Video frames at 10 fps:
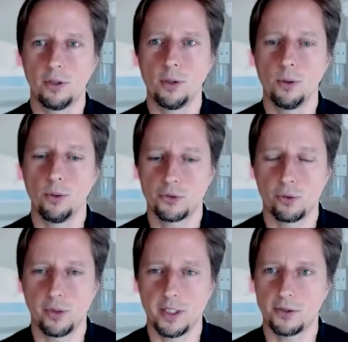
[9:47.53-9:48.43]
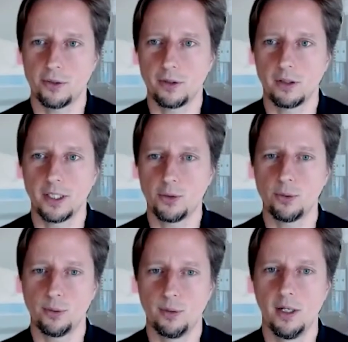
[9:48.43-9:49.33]
whole story is certainly
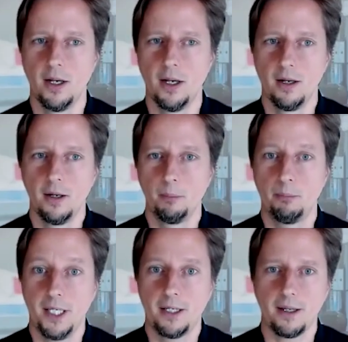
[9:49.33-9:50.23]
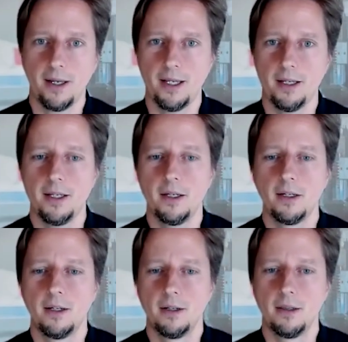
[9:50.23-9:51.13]
to pick a
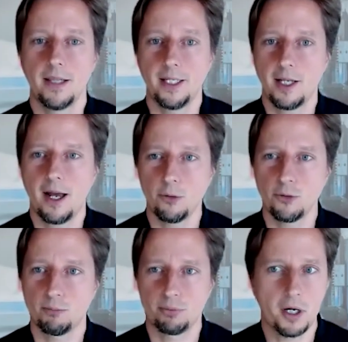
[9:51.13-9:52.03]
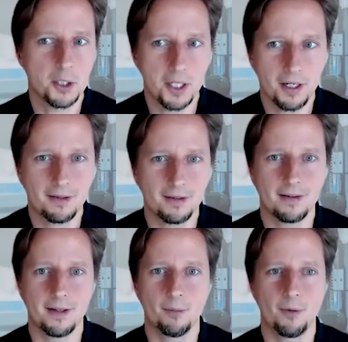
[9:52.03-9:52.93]
lighthouse project
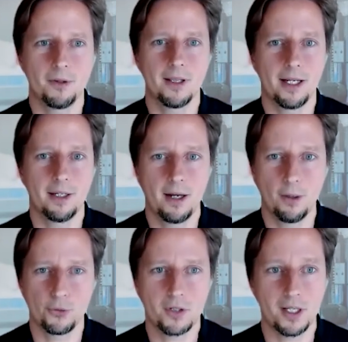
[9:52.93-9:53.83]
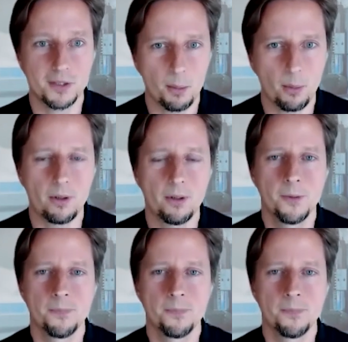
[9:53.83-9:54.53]
with a lighthouse customer,